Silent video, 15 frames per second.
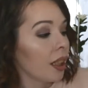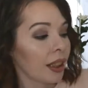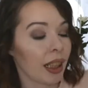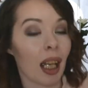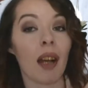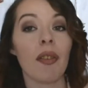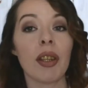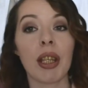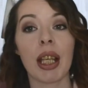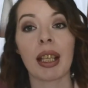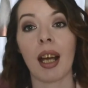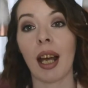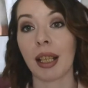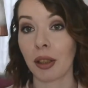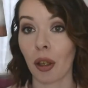The other
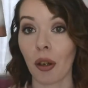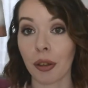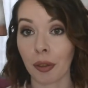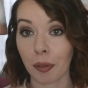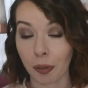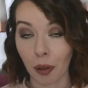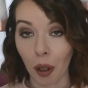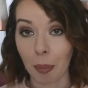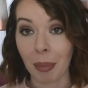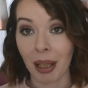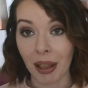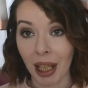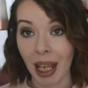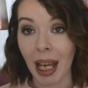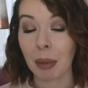thing I got from
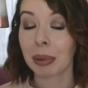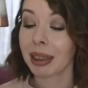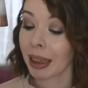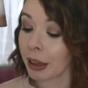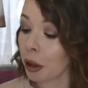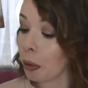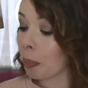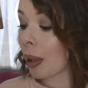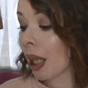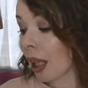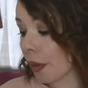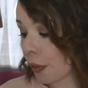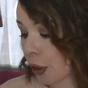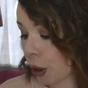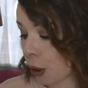there was a new
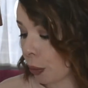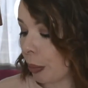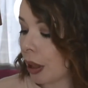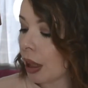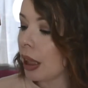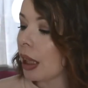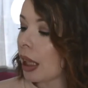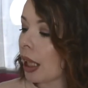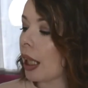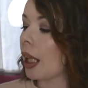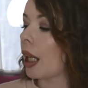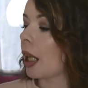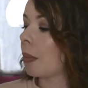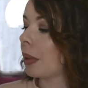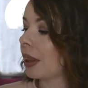perfume.
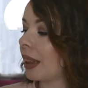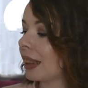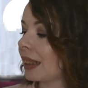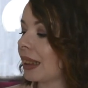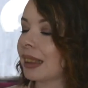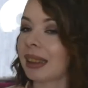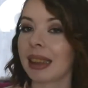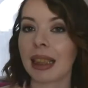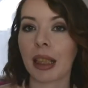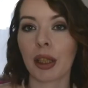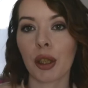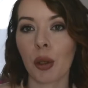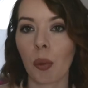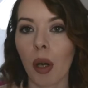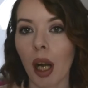Um, this is
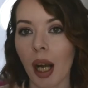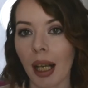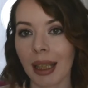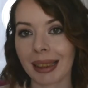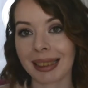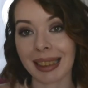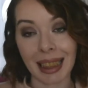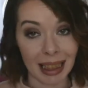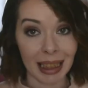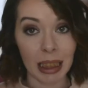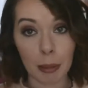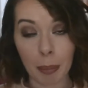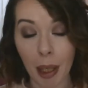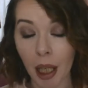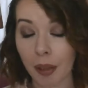the Noir
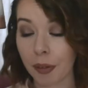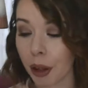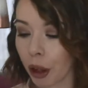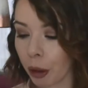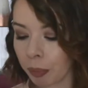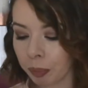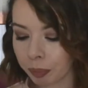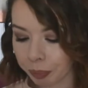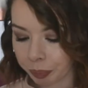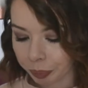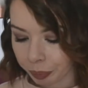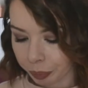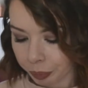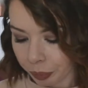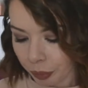Tease perfume.
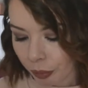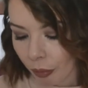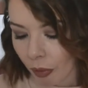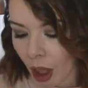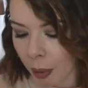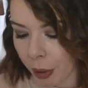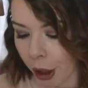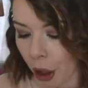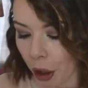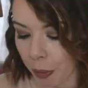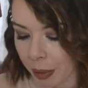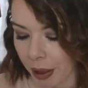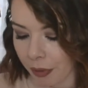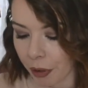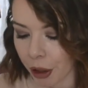I'm going to
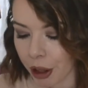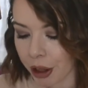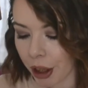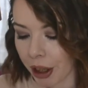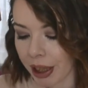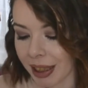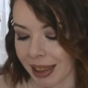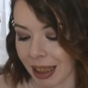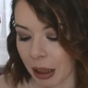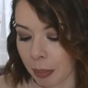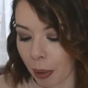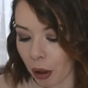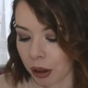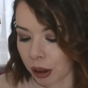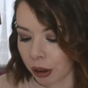open it for you so you can see the
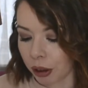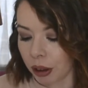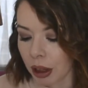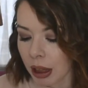bottle.